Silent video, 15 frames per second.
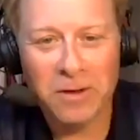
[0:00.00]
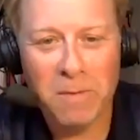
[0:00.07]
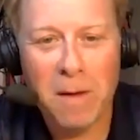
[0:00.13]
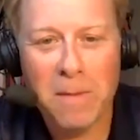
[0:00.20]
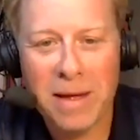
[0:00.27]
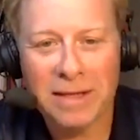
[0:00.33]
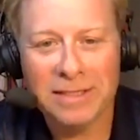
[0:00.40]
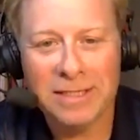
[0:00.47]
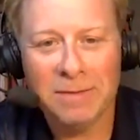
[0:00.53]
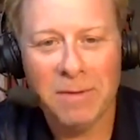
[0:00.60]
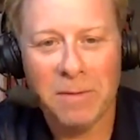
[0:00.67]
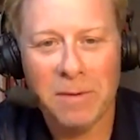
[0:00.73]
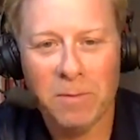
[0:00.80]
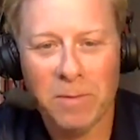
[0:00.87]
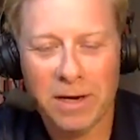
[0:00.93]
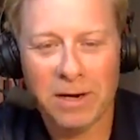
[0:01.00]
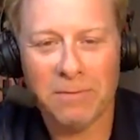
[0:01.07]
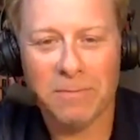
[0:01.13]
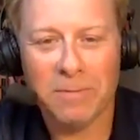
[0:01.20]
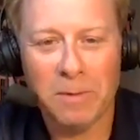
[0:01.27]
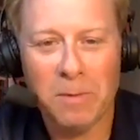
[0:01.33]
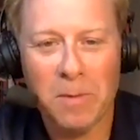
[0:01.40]
the momentum? I mean,
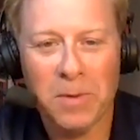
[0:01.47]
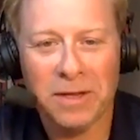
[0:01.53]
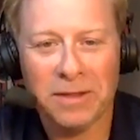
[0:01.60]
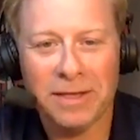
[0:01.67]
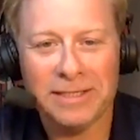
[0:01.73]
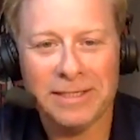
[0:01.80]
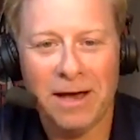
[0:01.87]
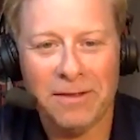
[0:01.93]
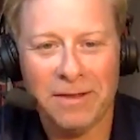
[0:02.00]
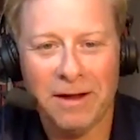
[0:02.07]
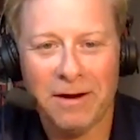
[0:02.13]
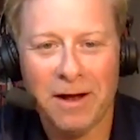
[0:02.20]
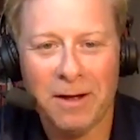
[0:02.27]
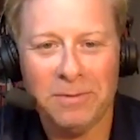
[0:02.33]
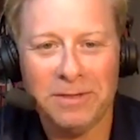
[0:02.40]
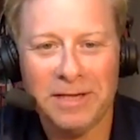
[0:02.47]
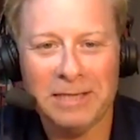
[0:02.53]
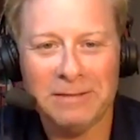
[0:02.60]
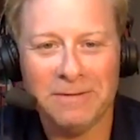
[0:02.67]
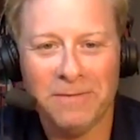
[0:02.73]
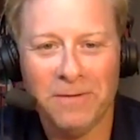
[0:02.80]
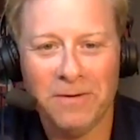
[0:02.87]
we're putting this out there a couple of
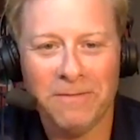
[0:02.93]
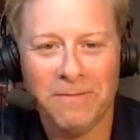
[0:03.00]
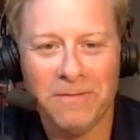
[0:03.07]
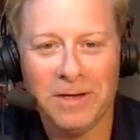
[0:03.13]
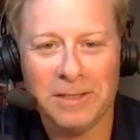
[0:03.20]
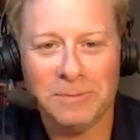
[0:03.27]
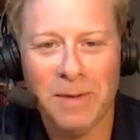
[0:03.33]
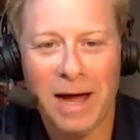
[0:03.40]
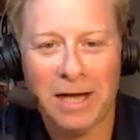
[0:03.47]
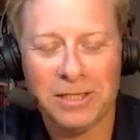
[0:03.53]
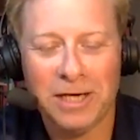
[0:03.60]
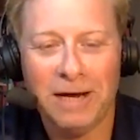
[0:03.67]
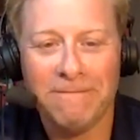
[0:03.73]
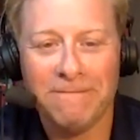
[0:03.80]
days before the first match. I